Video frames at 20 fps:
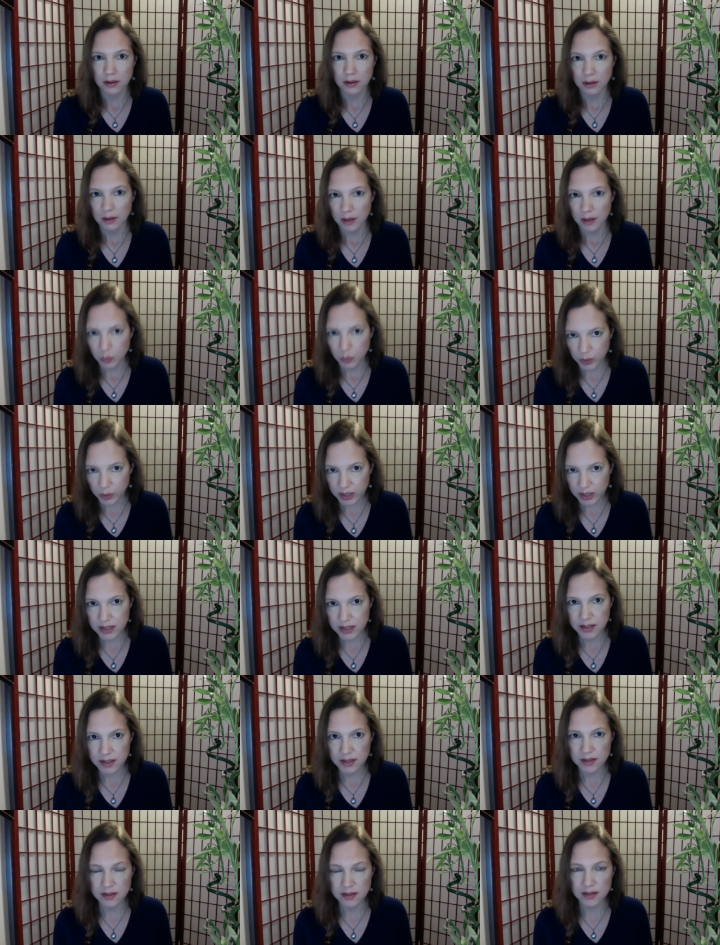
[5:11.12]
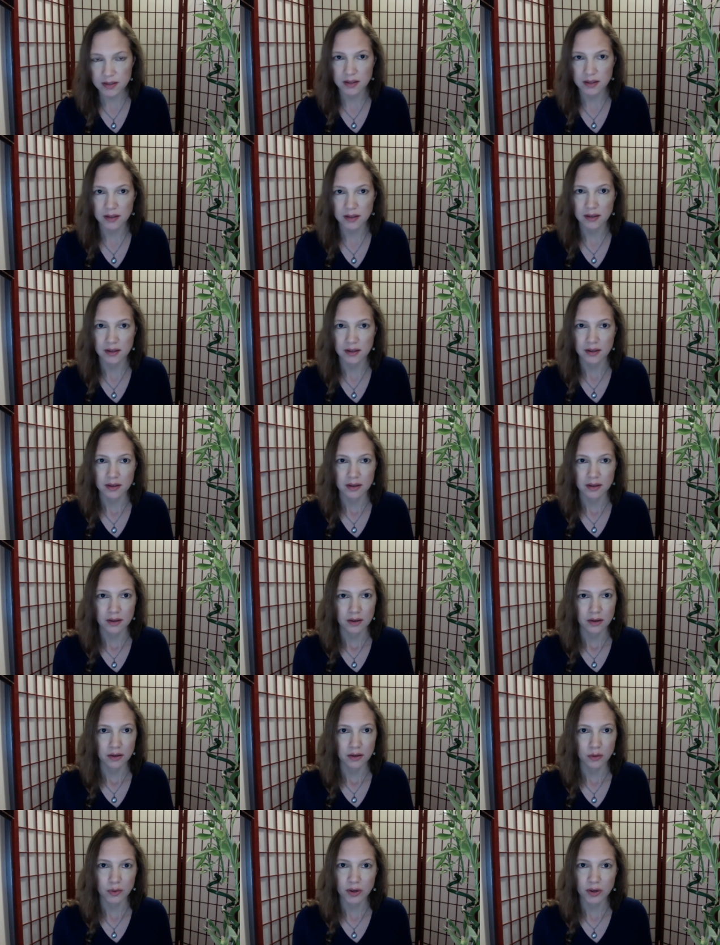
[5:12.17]
and weaknesses.
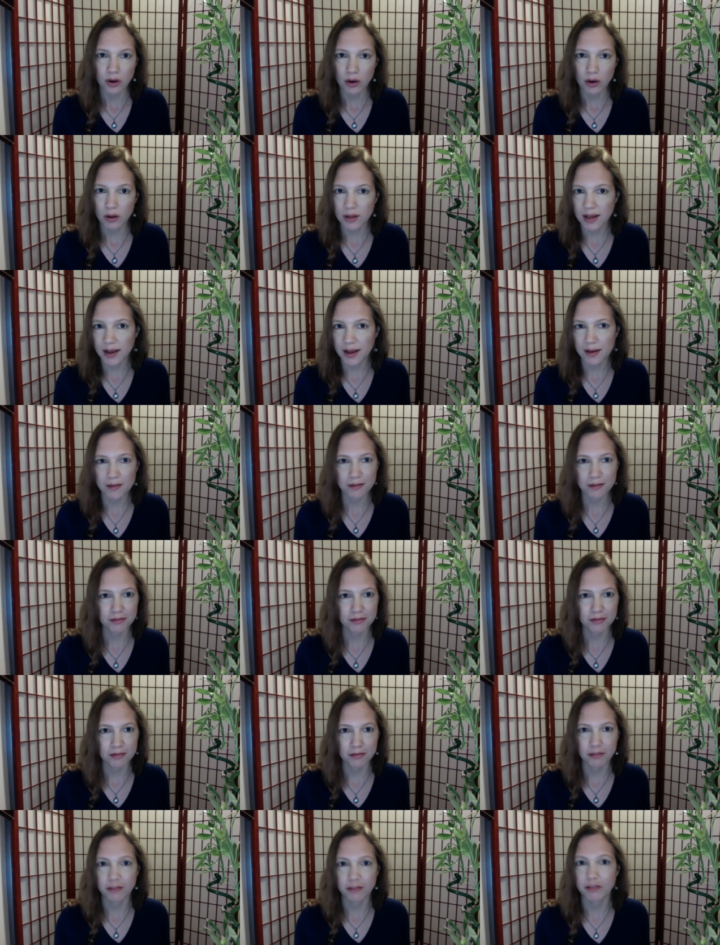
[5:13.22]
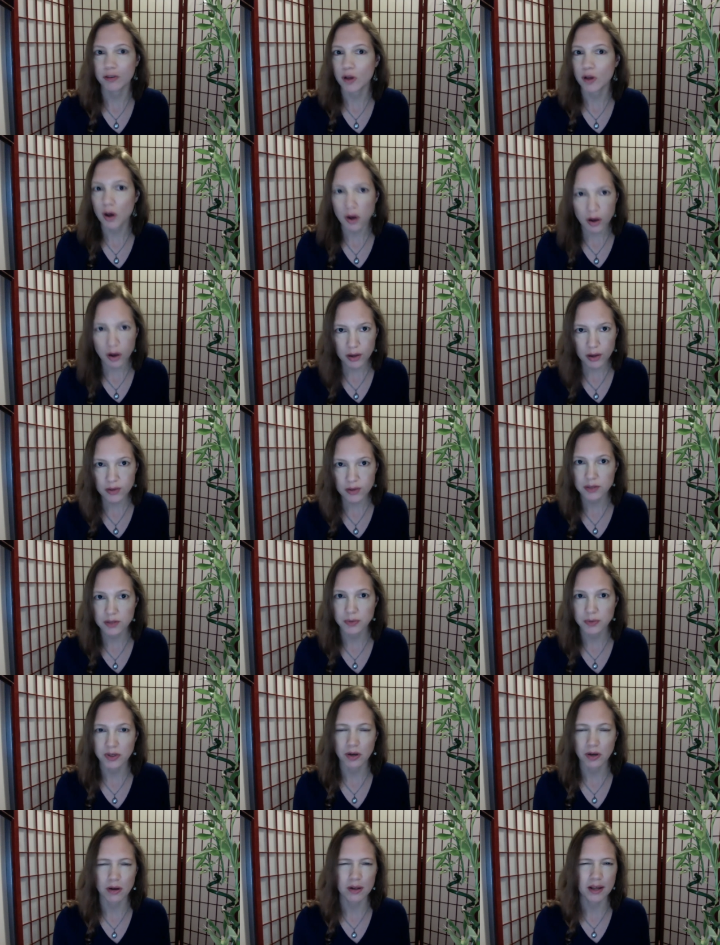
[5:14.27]
We all have flaws, we
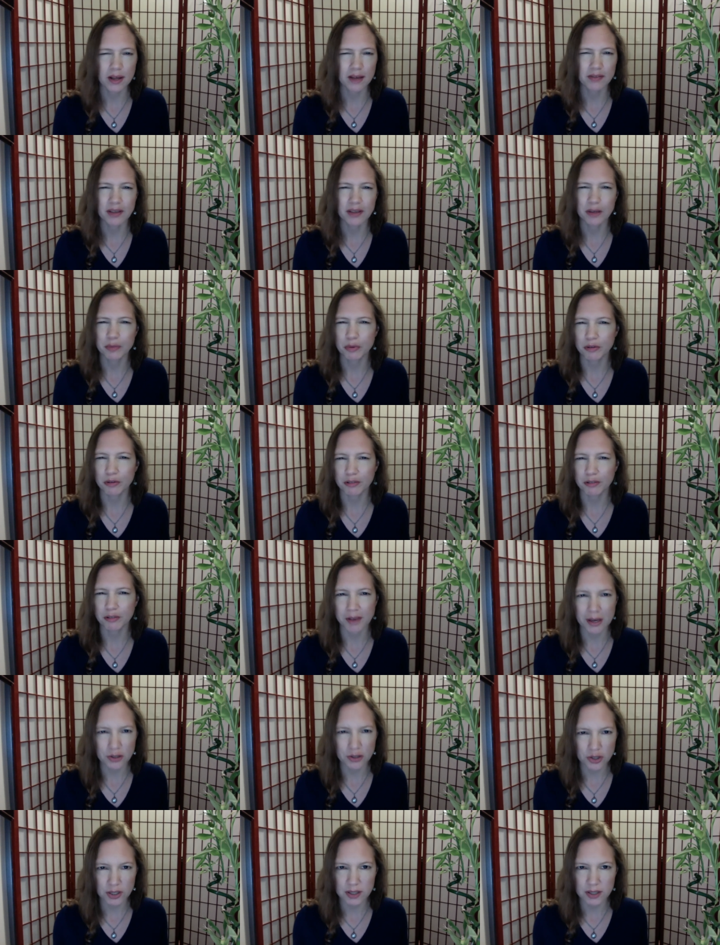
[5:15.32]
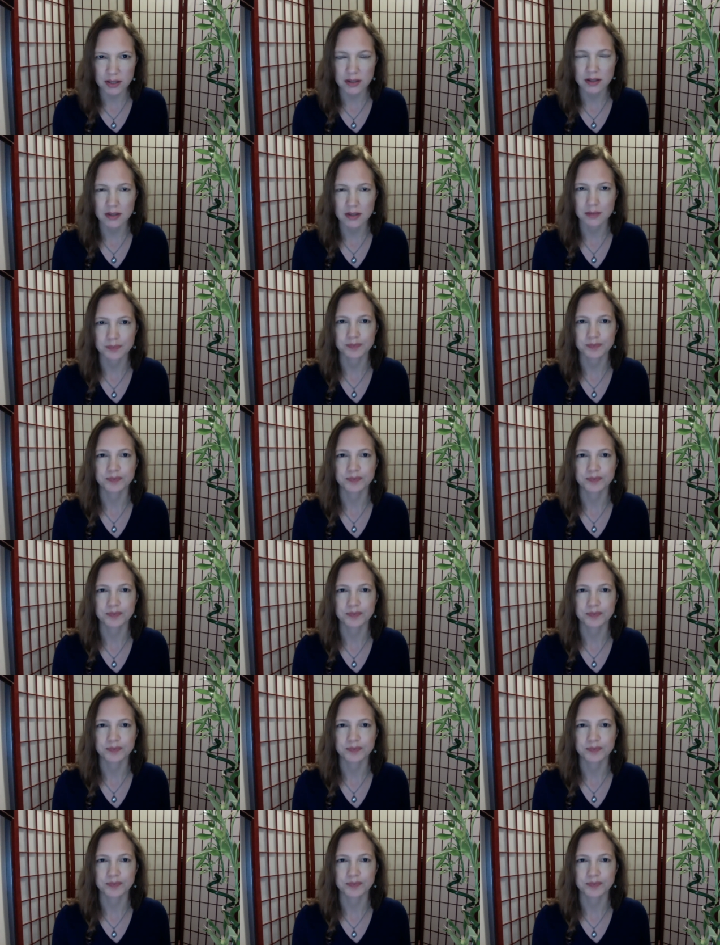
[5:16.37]
all have imperfections.